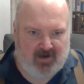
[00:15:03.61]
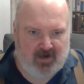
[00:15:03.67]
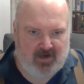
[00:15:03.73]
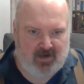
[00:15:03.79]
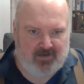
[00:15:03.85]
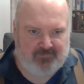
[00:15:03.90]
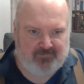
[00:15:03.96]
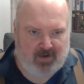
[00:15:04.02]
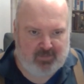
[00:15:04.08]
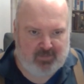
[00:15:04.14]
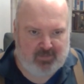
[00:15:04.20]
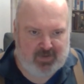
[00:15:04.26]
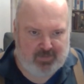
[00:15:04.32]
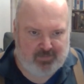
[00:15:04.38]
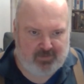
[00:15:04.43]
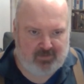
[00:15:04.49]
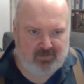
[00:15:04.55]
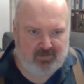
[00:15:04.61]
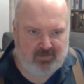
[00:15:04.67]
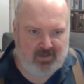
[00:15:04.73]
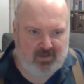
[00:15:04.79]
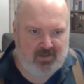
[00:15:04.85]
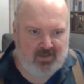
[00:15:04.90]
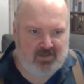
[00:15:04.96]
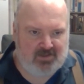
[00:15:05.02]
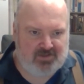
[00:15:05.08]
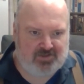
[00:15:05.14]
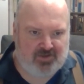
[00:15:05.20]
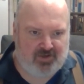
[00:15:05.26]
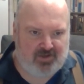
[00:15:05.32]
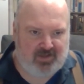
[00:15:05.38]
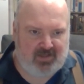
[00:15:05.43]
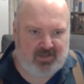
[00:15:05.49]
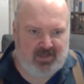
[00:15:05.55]
a farming people,
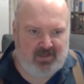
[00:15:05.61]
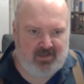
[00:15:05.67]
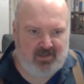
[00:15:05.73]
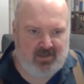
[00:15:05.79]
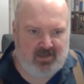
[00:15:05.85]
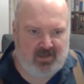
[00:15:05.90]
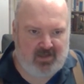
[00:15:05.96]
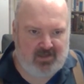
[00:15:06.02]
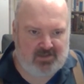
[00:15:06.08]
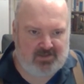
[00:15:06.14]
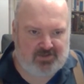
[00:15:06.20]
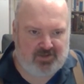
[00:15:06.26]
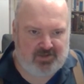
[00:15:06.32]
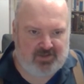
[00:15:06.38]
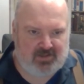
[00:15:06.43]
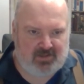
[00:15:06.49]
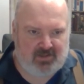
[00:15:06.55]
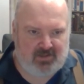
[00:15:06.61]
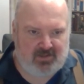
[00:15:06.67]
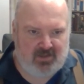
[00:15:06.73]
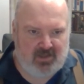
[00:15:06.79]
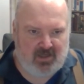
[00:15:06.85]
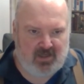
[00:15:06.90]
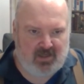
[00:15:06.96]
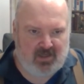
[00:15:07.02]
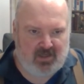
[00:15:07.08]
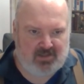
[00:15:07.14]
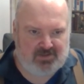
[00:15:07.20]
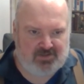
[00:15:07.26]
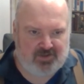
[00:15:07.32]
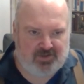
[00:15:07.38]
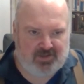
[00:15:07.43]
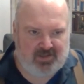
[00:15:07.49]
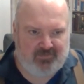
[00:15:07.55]
certainly certain
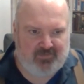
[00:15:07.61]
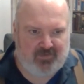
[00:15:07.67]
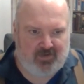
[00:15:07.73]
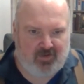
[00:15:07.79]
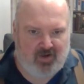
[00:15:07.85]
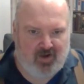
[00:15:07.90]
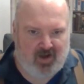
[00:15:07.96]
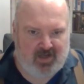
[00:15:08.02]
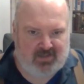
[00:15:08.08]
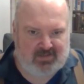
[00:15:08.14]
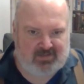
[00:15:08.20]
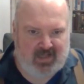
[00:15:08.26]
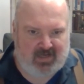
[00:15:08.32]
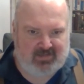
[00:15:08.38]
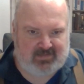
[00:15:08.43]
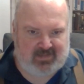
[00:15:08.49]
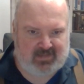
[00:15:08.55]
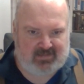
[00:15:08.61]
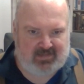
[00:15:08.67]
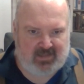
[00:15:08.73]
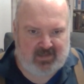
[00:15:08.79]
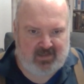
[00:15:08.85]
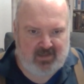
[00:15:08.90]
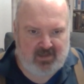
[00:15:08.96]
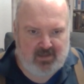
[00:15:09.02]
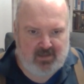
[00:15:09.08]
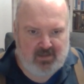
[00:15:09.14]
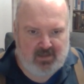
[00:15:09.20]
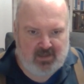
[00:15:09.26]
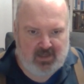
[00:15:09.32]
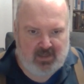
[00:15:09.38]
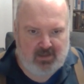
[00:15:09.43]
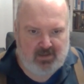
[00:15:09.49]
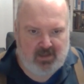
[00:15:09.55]
of the laws that existed
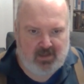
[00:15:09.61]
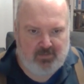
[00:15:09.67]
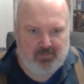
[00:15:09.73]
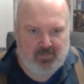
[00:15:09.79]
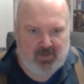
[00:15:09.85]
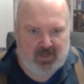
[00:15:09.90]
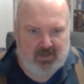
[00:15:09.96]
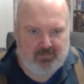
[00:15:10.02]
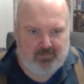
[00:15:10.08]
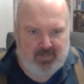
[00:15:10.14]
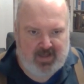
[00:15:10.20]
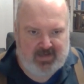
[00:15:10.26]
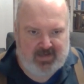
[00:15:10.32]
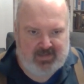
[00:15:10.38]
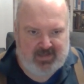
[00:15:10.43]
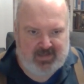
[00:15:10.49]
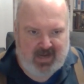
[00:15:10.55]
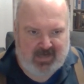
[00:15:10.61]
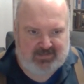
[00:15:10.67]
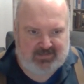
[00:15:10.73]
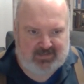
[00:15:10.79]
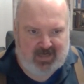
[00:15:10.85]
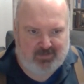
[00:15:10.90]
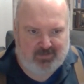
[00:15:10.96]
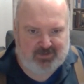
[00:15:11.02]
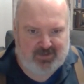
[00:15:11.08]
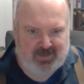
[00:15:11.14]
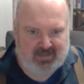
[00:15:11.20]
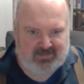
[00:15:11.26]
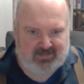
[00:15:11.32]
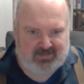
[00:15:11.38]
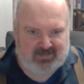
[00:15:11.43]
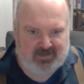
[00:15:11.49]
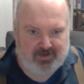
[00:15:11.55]
among many in ancient times are
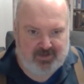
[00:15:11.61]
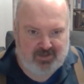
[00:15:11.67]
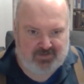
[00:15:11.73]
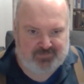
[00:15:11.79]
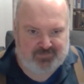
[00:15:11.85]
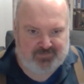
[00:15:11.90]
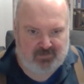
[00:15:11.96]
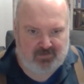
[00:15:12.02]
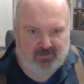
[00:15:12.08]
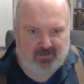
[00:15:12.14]
necessary and useful.